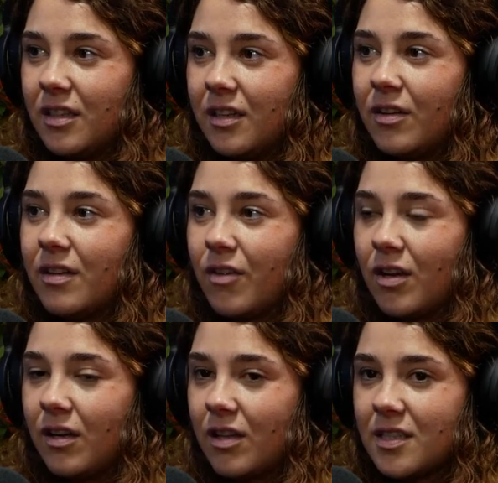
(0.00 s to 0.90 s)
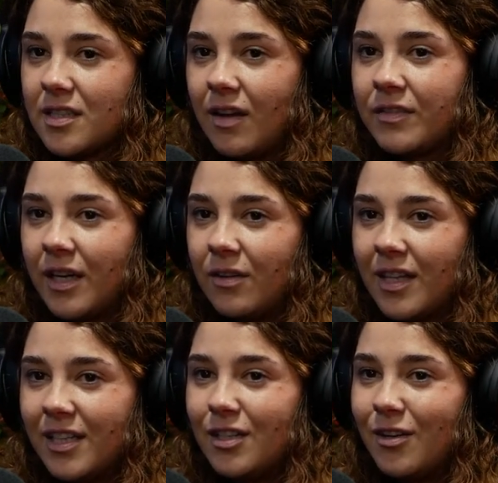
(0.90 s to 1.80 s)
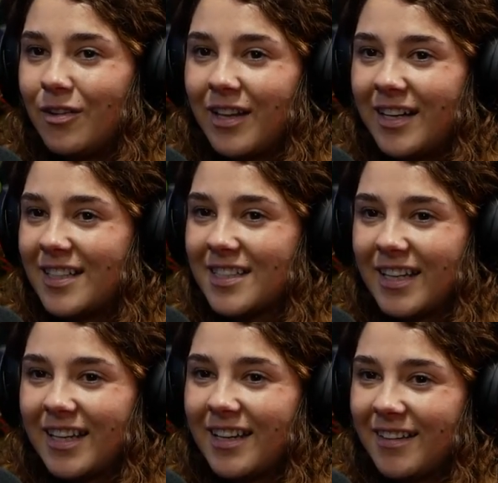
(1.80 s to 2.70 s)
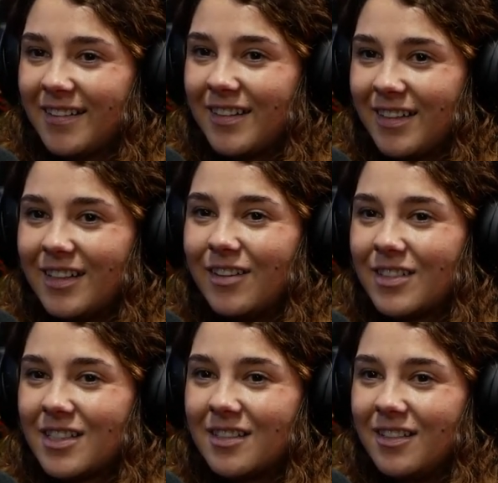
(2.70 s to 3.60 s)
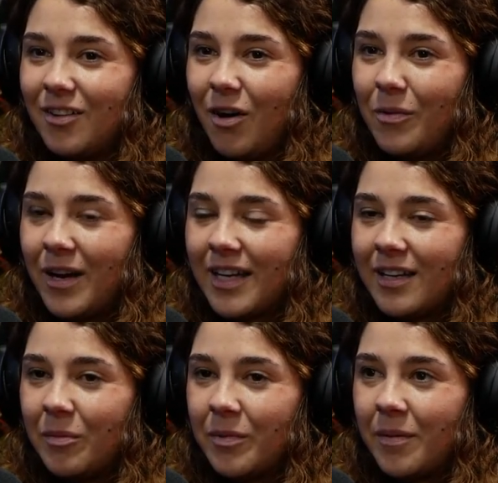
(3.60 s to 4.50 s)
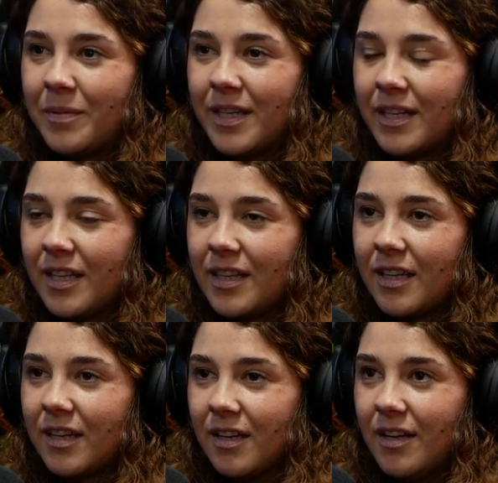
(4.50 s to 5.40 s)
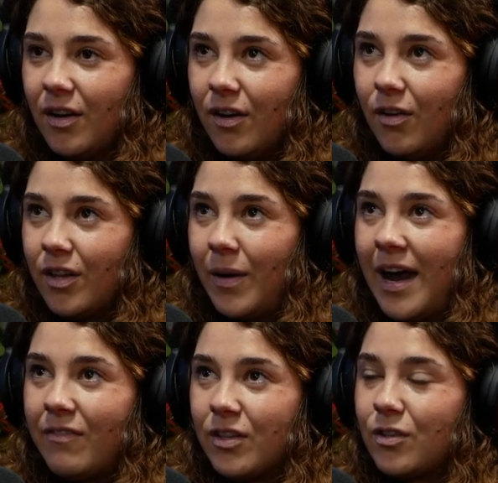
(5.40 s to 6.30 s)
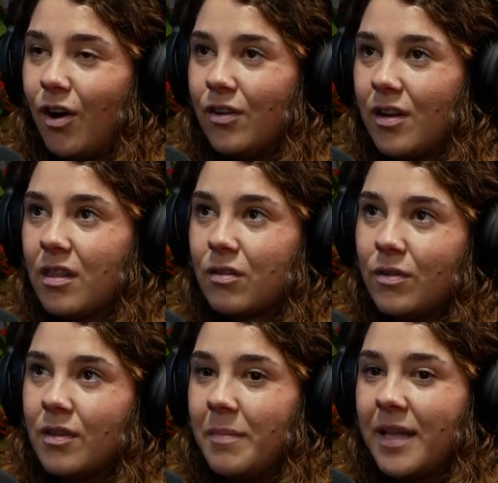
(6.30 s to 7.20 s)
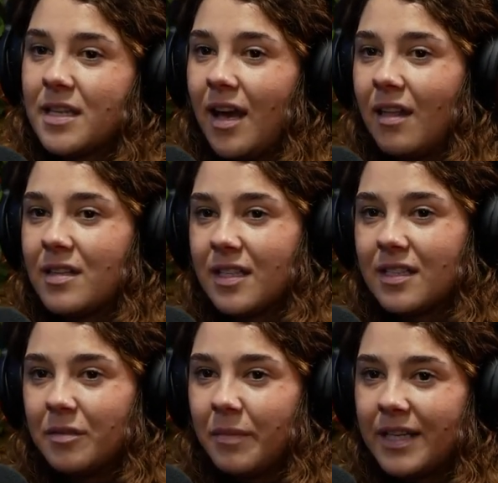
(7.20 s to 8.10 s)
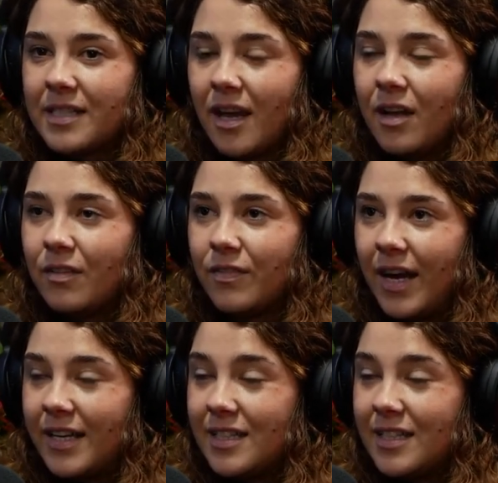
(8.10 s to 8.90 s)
you know, you've got lots of self-doubt, then you know that it's like, you know, it's not working out properly. And I think, although I haven't gone through the mental health system myself,